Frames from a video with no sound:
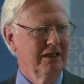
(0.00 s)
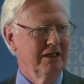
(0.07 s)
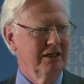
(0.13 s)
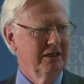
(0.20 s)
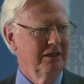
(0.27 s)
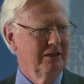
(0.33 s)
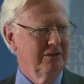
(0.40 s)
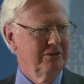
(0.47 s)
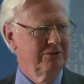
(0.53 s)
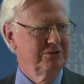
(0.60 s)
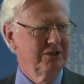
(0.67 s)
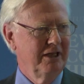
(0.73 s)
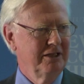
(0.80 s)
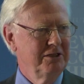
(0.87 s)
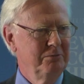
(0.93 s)
Uh,
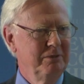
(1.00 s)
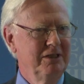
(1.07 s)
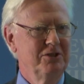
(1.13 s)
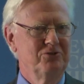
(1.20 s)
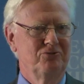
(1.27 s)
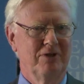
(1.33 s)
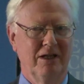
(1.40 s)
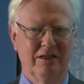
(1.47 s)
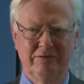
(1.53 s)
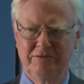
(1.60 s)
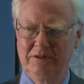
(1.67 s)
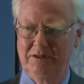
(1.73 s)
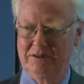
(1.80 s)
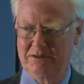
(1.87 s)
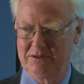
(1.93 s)
trying to be as
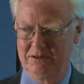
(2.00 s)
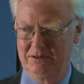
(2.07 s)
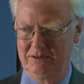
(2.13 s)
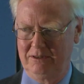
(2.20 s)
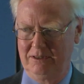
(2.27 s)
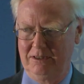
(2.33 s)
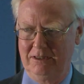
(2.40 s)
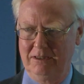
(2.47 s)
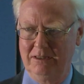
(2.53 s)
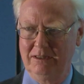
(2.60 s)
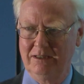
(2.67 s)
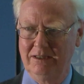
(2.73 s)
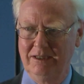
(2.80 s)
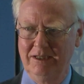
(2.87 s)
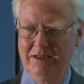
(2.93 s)
relevant to the,
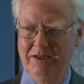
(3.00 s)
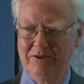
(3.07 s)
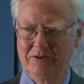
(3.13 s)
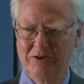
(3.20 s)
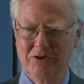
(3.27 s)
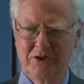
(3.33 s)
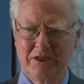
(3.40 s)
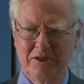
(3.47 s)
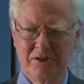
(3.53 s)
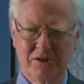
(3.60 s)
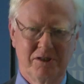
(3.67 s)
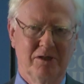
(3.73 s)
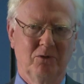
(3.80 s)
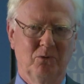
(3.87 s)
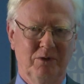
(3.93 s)
the
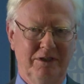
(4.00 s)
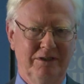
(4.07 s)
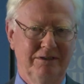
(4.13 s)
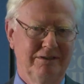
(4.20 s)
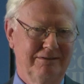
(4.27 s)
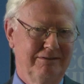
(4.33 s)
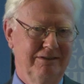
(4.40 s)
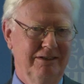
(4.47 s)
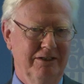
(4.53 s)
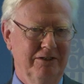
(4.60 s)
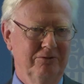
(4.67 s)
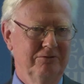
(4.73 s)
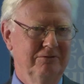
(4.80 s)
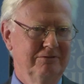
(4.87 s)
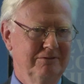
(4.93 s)
things that we
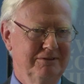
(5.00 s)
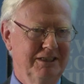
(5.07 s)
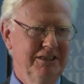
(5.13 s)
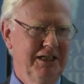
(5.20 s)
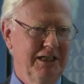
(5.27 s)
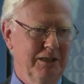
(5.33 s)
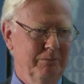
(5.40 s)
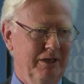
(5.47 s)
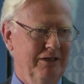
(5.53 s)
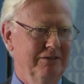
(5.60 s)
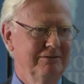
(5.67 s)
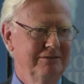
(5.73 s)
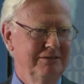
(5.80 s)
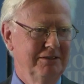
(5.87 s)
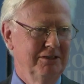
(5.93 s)
are thinking about
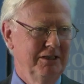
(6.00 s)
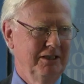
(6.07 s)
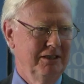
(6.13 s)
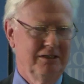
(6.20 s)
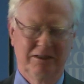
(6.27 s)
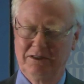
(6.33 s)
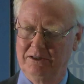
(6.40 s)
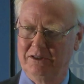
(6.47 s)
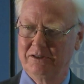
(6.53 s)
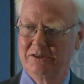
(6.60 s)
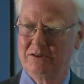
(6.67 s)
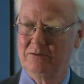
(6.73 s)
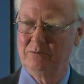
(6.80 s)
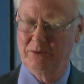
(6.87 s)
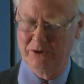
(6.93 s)
today
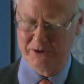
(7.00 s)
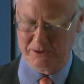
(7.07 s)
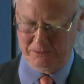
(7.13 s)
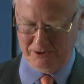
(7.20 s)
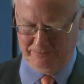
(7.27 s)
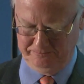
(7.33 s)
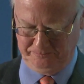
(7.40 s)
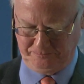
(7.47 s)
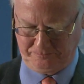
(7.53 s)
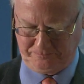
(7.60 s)
as possible.